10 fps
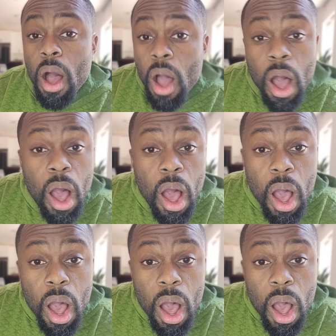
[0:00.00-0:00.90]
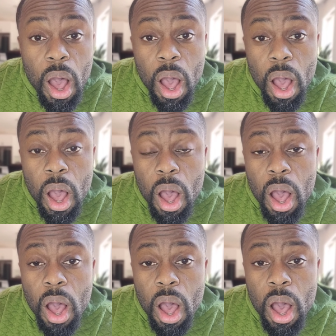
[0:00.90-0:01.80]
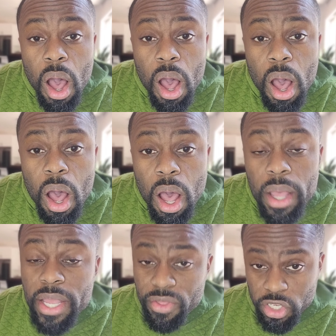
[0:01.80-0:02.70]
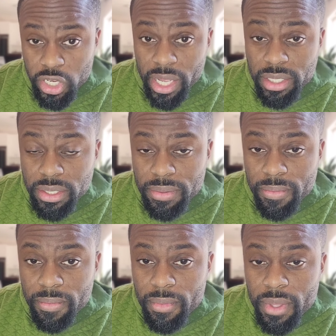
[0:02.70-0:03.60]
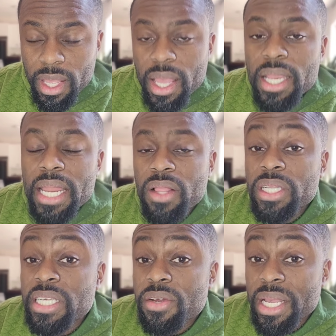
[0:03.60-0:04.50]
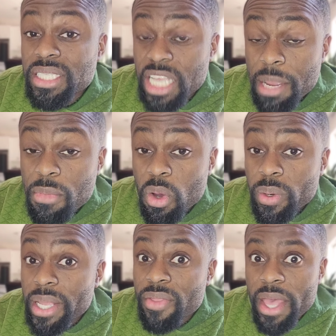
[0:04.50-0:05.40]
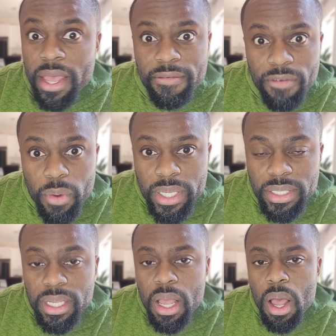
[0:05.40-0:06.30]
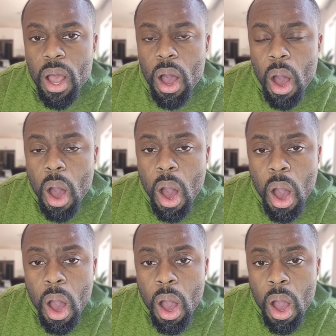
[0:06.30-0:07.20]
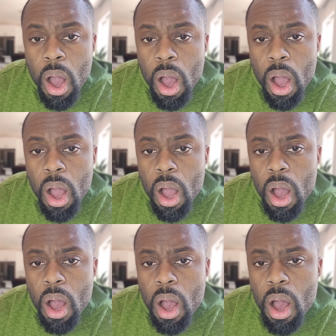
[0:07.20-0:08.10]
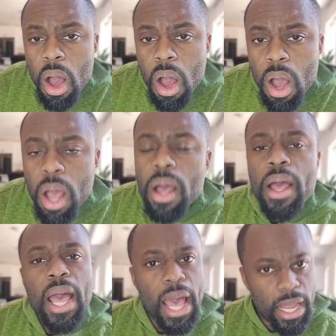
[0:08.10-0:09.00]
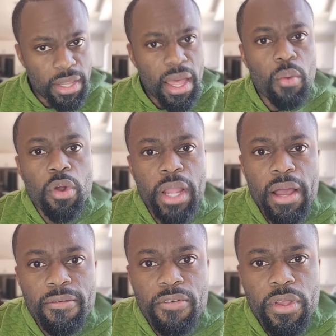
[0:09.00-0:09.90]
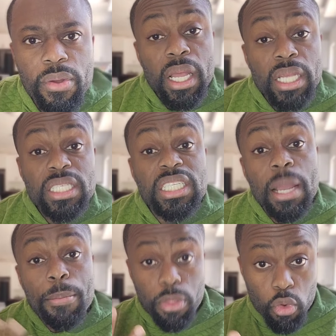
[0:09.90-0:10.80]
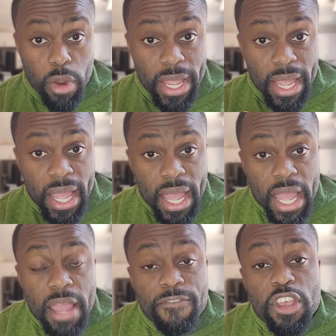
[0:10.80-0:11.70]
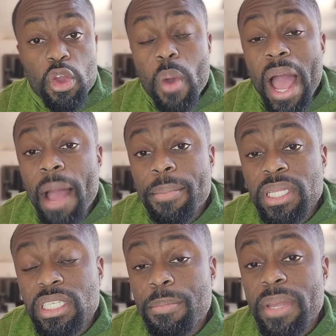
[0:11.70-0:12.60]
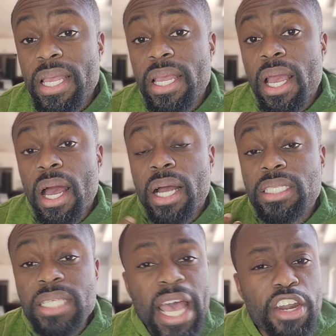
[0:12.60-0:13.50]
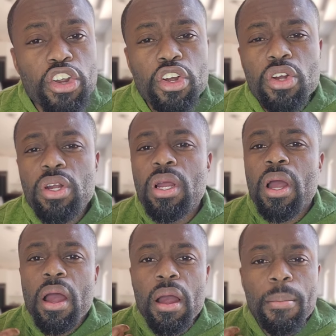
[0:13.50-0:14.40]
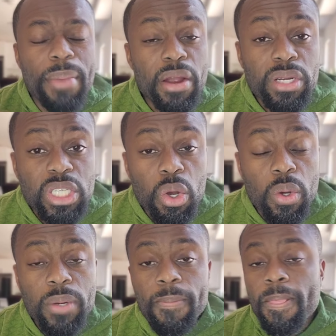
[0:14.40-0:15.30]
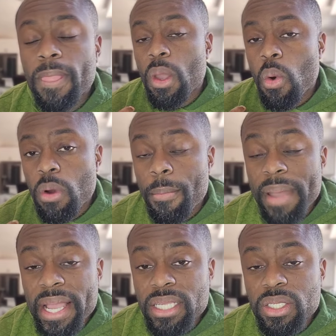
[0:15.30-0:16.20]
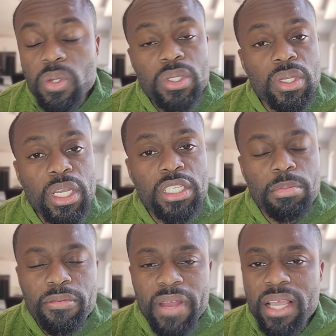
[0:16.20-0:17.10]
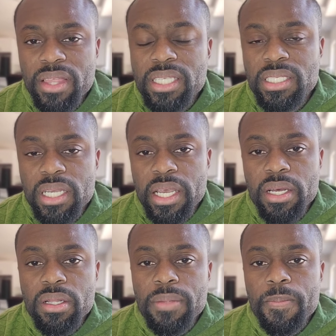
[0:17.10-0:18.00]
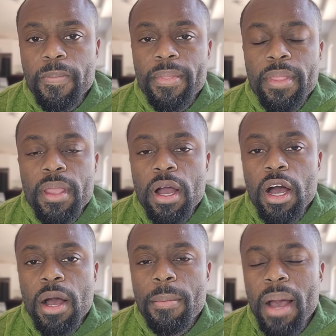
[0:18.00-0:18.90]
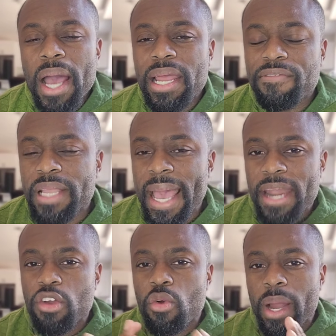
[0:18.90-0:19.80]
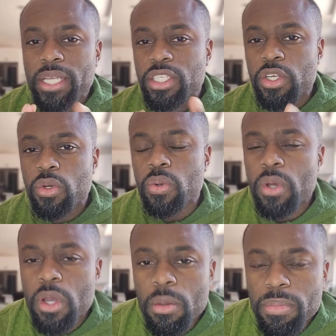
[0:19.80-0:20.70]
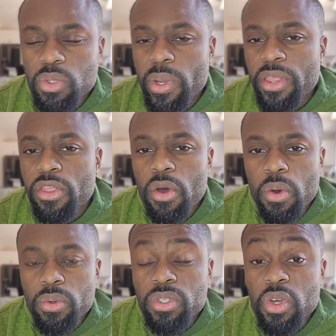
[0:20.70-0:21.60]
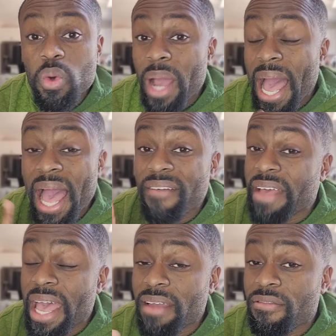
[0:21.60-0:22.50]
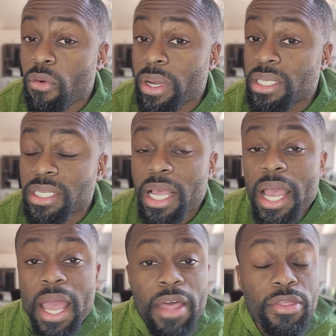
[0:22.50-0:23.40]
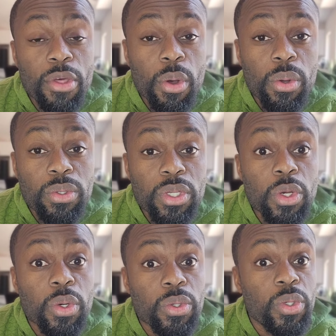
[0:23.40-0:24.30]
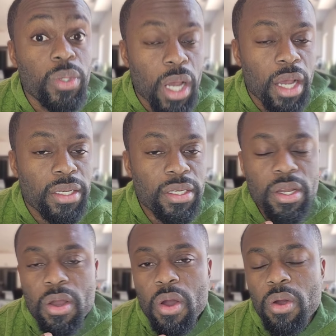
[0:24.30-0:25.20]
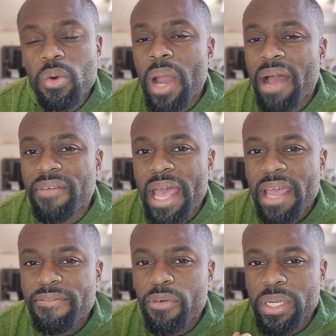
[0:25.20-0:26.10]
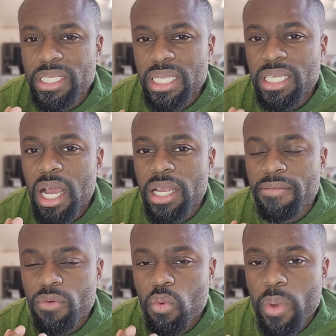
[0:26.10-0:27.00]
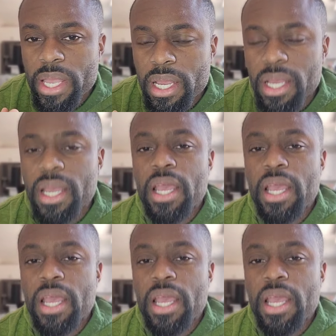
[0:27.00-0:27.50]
Ah, in the chest. Now let's hear that same note in the head voice. Ah, how did that work out for you? Step three, if you happen to be a tenor, a baritone, or a bass who's looking to perfect this skill, I'd have to categorize you between those who have a head voice and those who do not, or who have a head voice that's kind of weak.